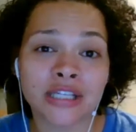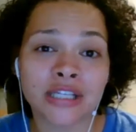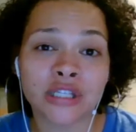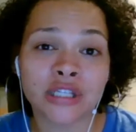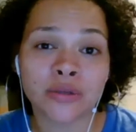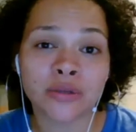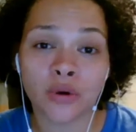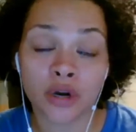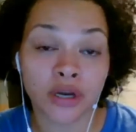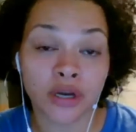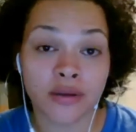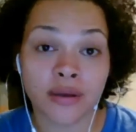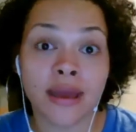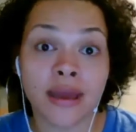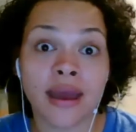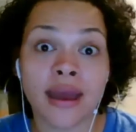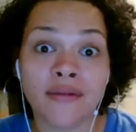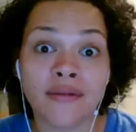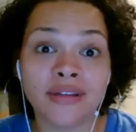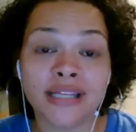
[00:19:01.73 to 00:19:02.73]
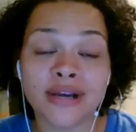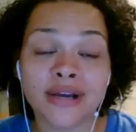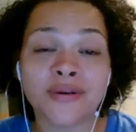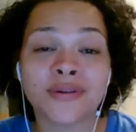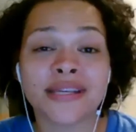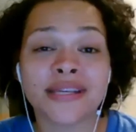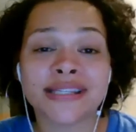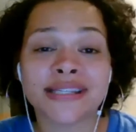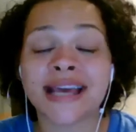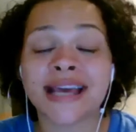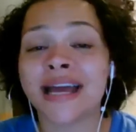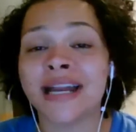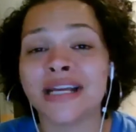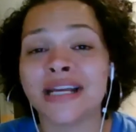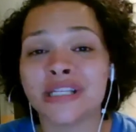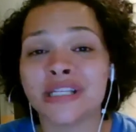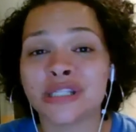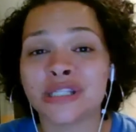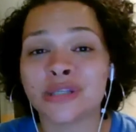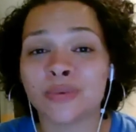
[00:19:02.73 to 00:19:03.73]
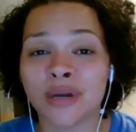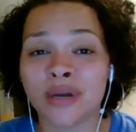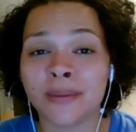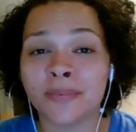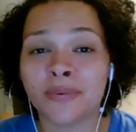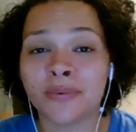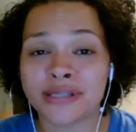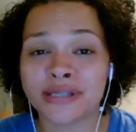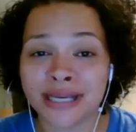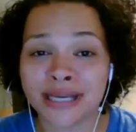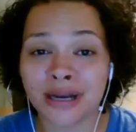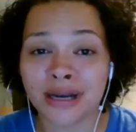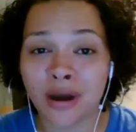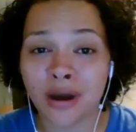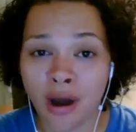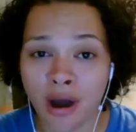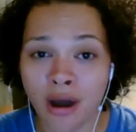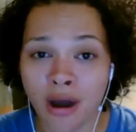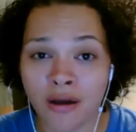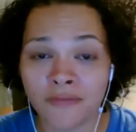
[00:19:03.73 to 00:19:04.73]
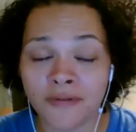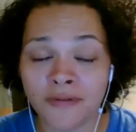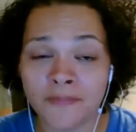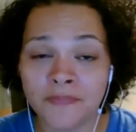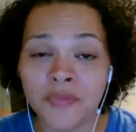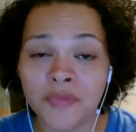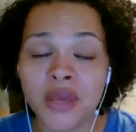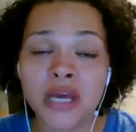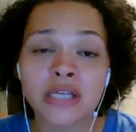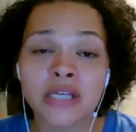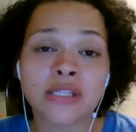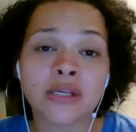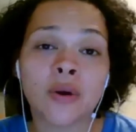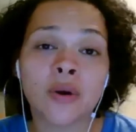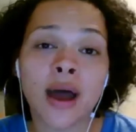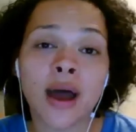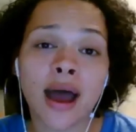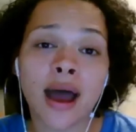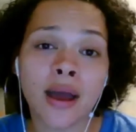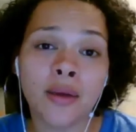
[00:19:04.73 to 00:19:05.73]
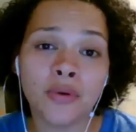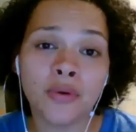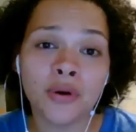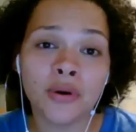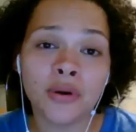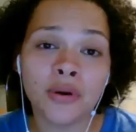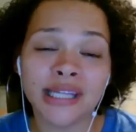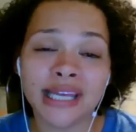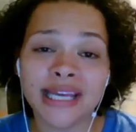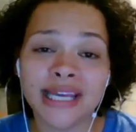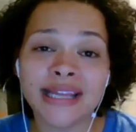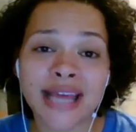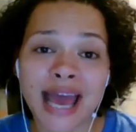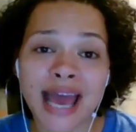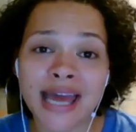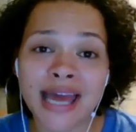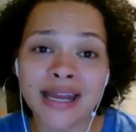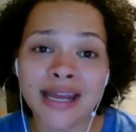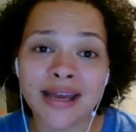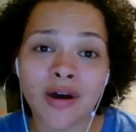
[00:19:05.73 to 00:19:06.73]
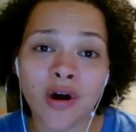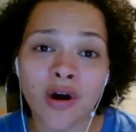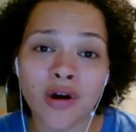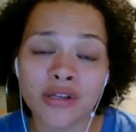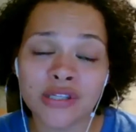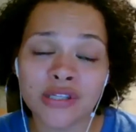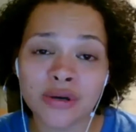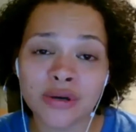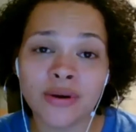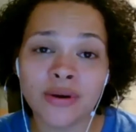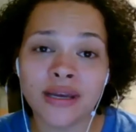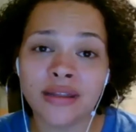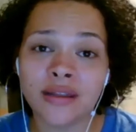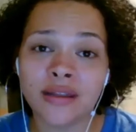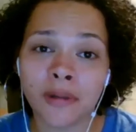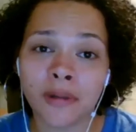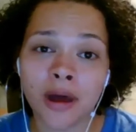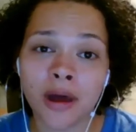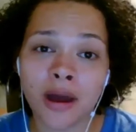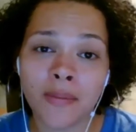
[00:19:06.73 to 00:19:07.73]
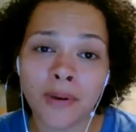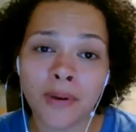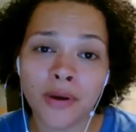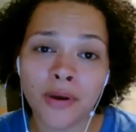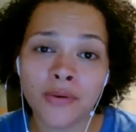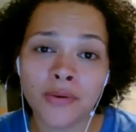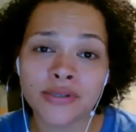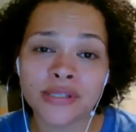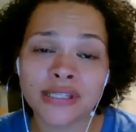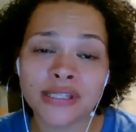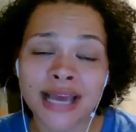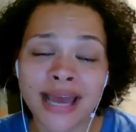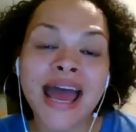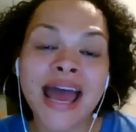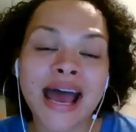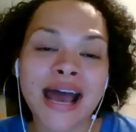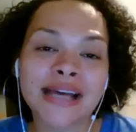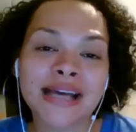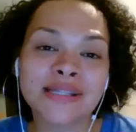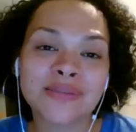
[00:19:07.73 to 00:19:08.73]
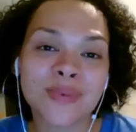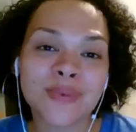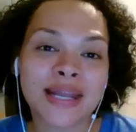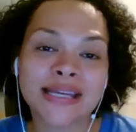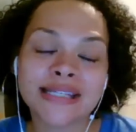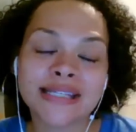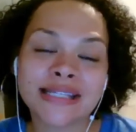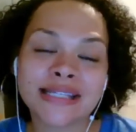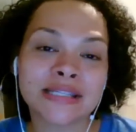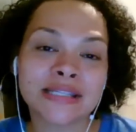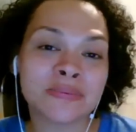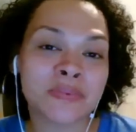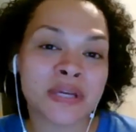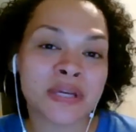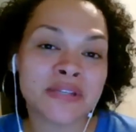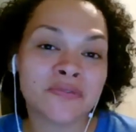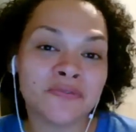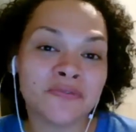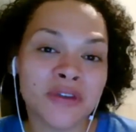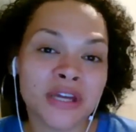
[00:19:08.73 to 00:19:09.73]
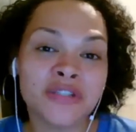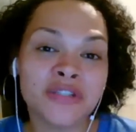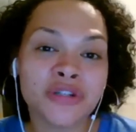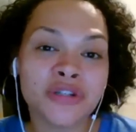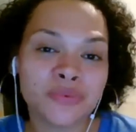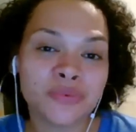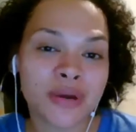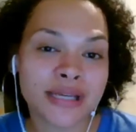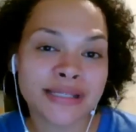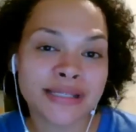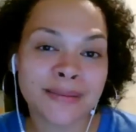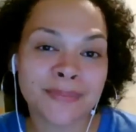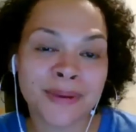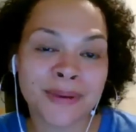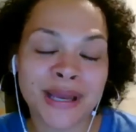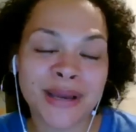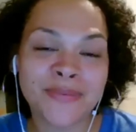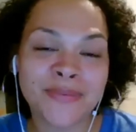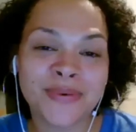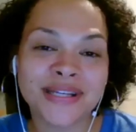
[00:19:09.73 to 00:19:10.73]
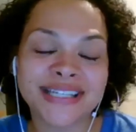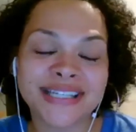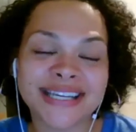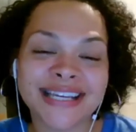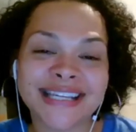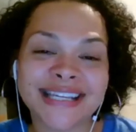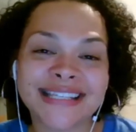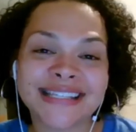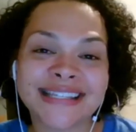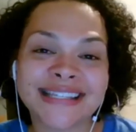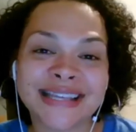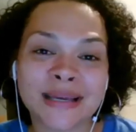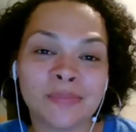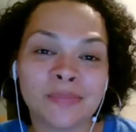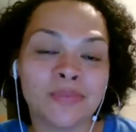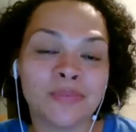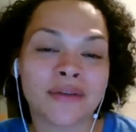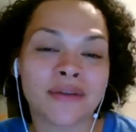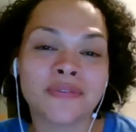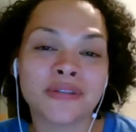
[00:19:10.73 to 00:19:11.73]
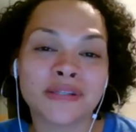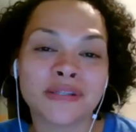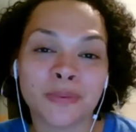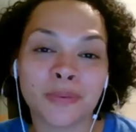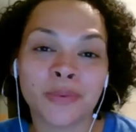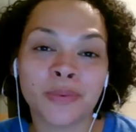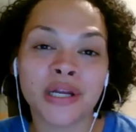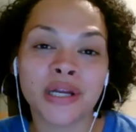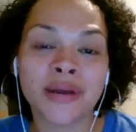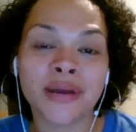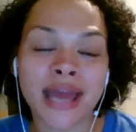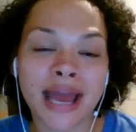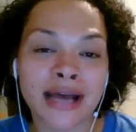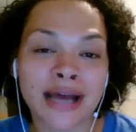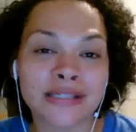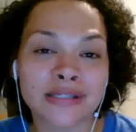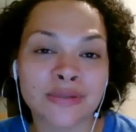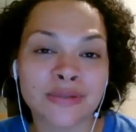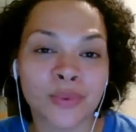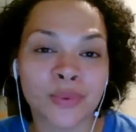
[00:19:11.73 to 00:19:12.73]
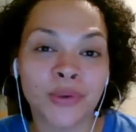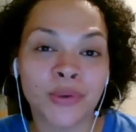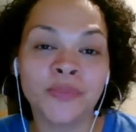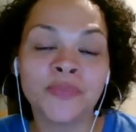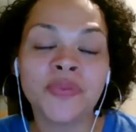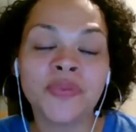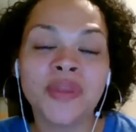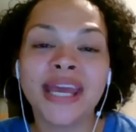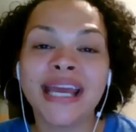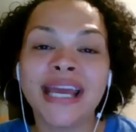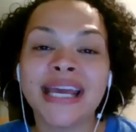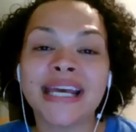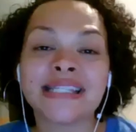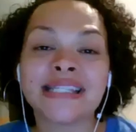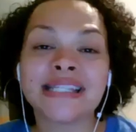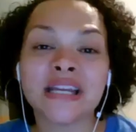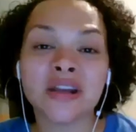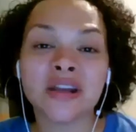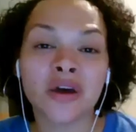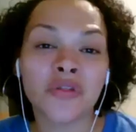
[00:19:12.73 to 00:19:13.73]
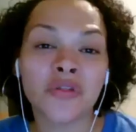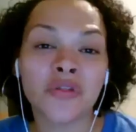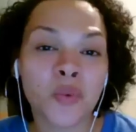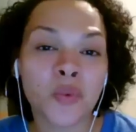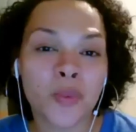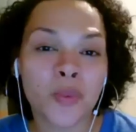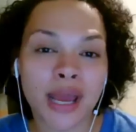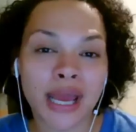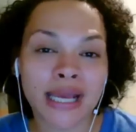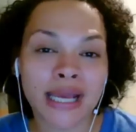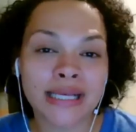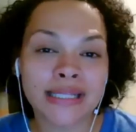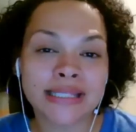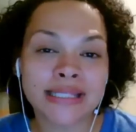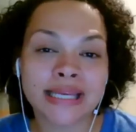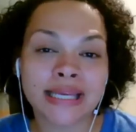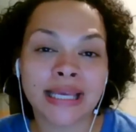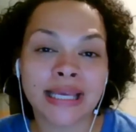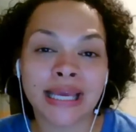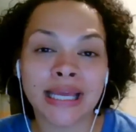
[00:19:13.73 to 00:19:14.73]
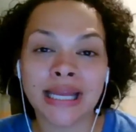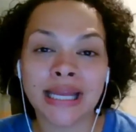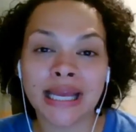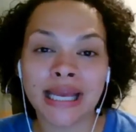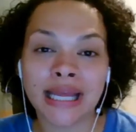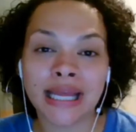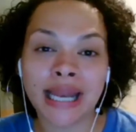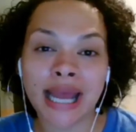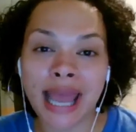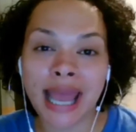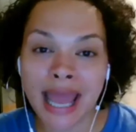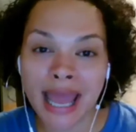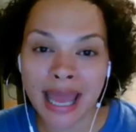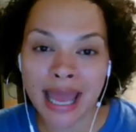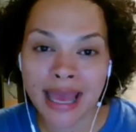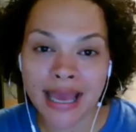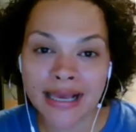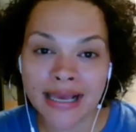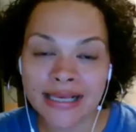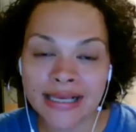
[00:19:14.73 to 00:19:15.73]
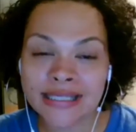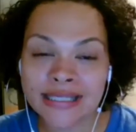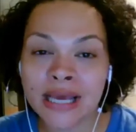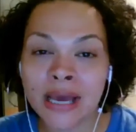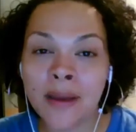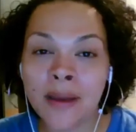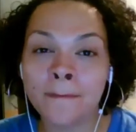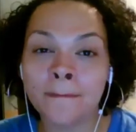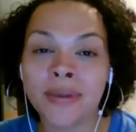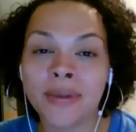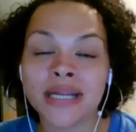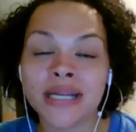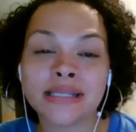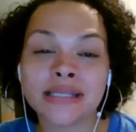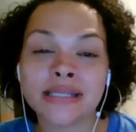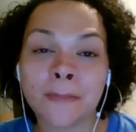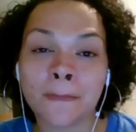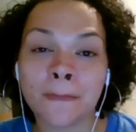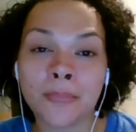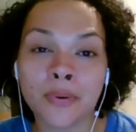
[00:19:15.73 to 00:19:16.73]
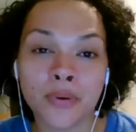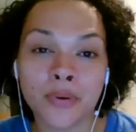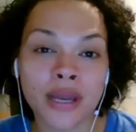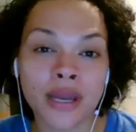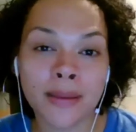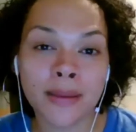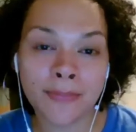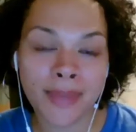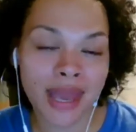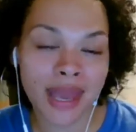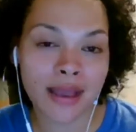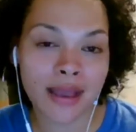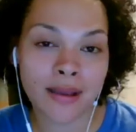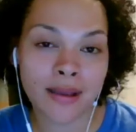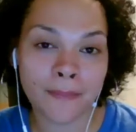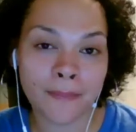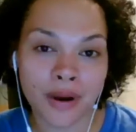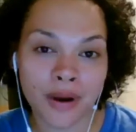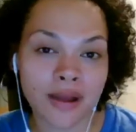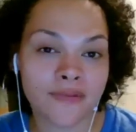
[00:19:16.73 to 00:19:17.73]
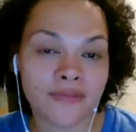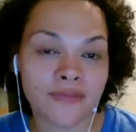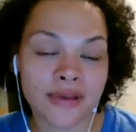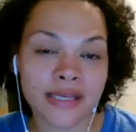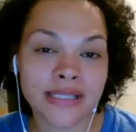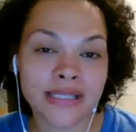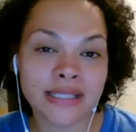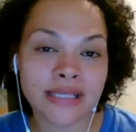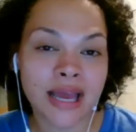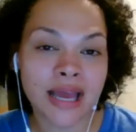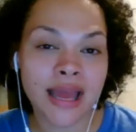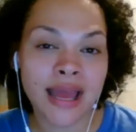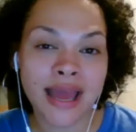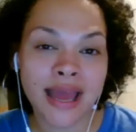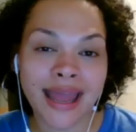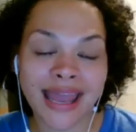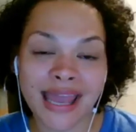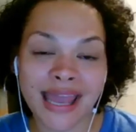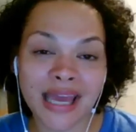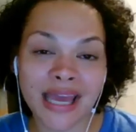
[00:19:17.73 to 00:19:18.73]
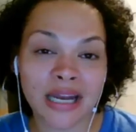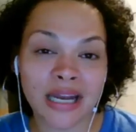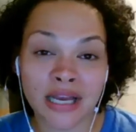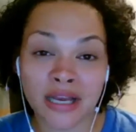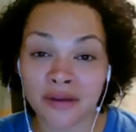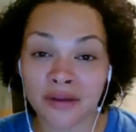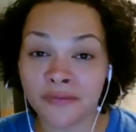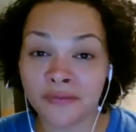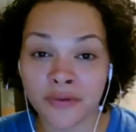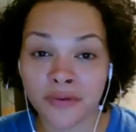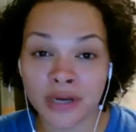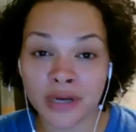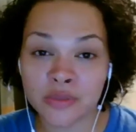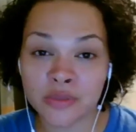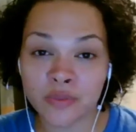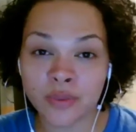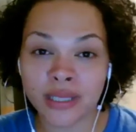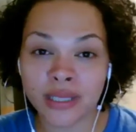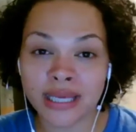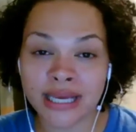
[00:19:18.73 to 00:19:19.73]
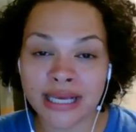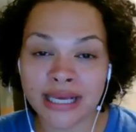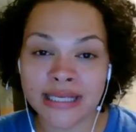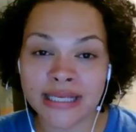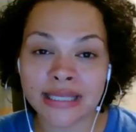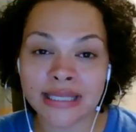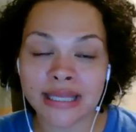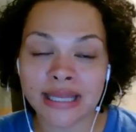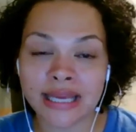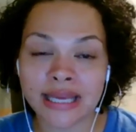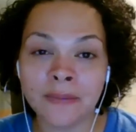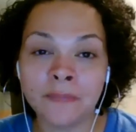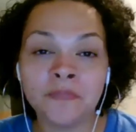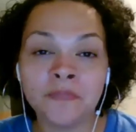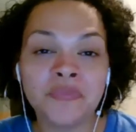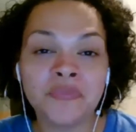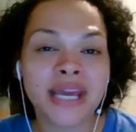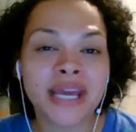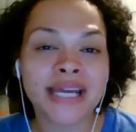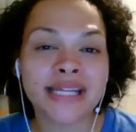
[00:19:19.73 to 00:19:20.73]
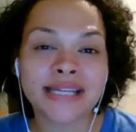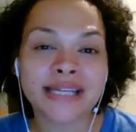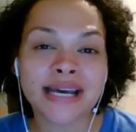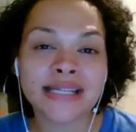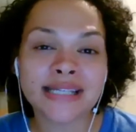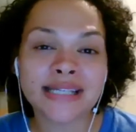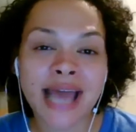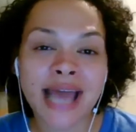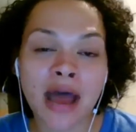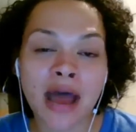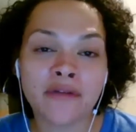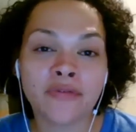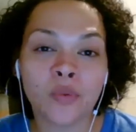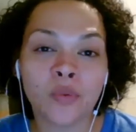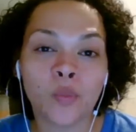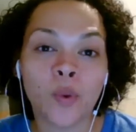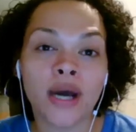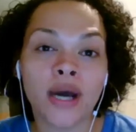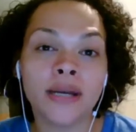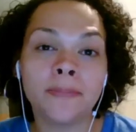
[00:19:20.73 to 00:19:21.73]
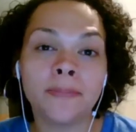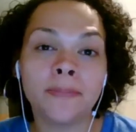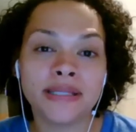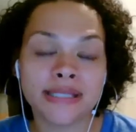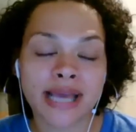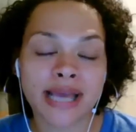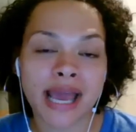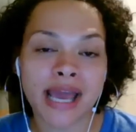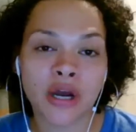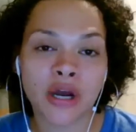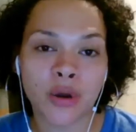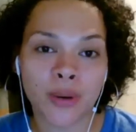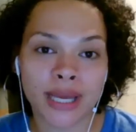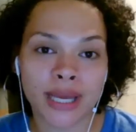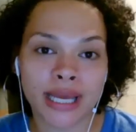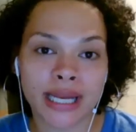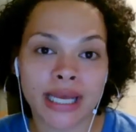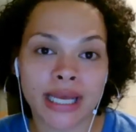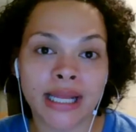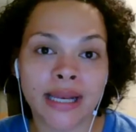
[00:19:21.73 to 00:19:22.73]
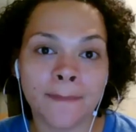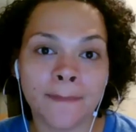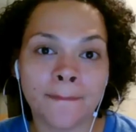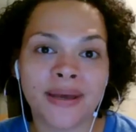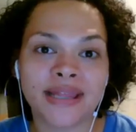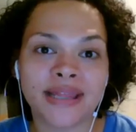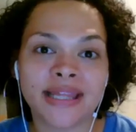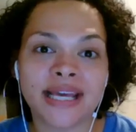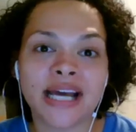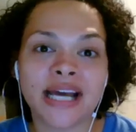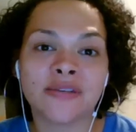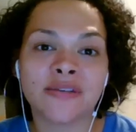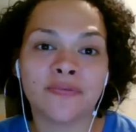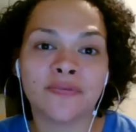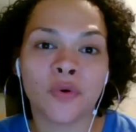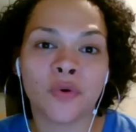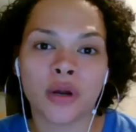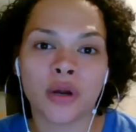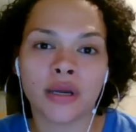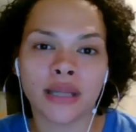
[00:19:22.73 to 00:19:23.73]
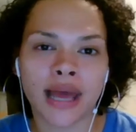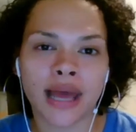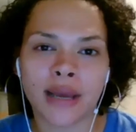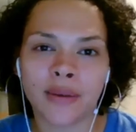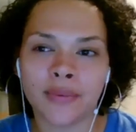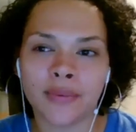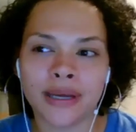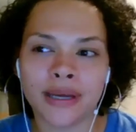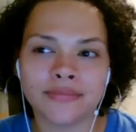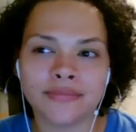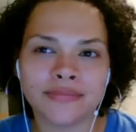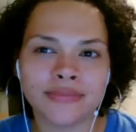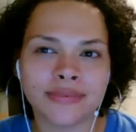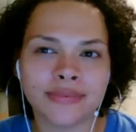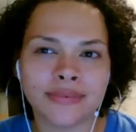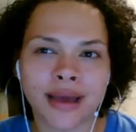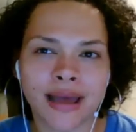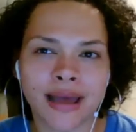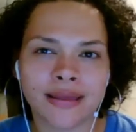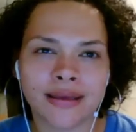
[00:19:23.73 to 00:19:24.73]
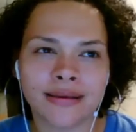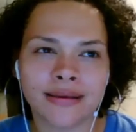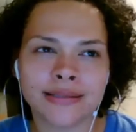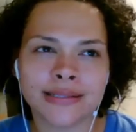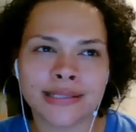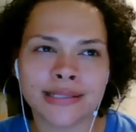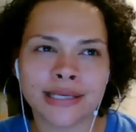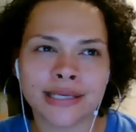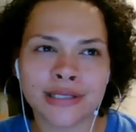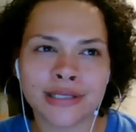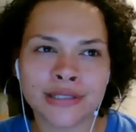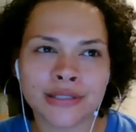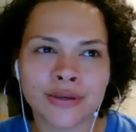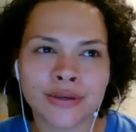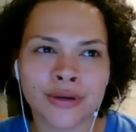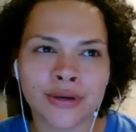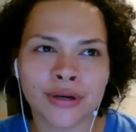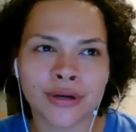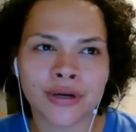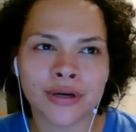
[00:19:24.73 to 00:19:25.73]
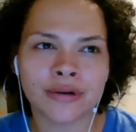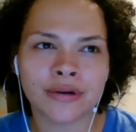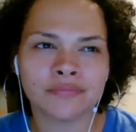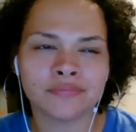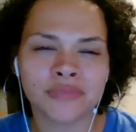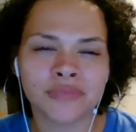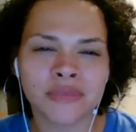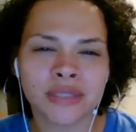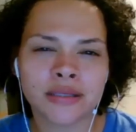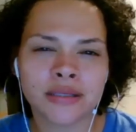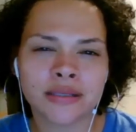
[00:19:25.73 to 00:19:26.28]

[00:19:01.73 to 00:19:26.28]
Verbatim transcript: as or everything on the site is 20% off so I will link that also in the blog post, as well as this week's featured recipe, which is the breakfast burrito casserole. It's another way to get in eggs, but it's a pre-make breakfast and it could freeze really easily. It does have one potato in it, but that's for like what I think six or